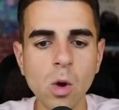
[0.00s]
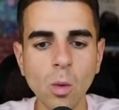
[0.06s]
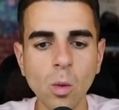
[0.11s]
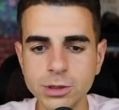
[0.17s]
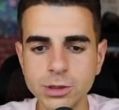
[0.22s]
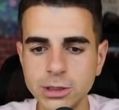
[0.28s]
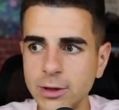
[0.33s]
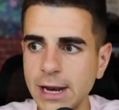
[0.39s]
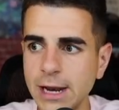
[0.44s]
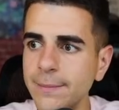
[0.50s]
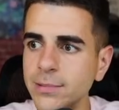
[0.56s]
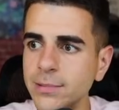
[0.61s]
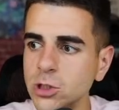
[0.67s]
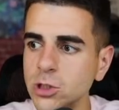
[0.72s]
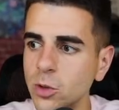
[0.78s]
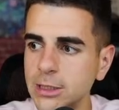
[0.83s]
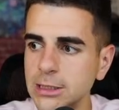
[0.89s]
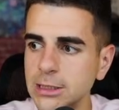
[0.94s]
We'll see what happens,
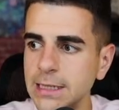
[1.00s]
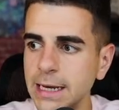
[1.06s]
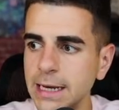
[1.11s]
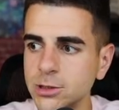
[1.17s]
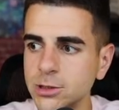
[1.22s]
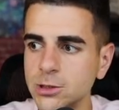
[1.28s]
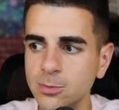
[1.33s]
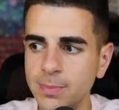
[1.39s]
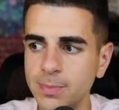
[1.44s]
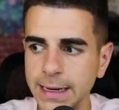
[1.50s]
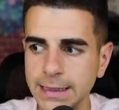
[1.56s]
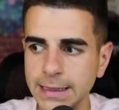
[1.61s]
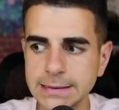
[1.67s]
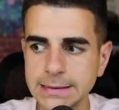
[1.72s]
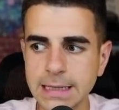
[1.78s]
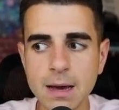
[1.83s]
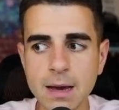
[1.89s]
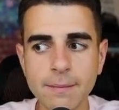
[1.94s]
though, with these next two picks.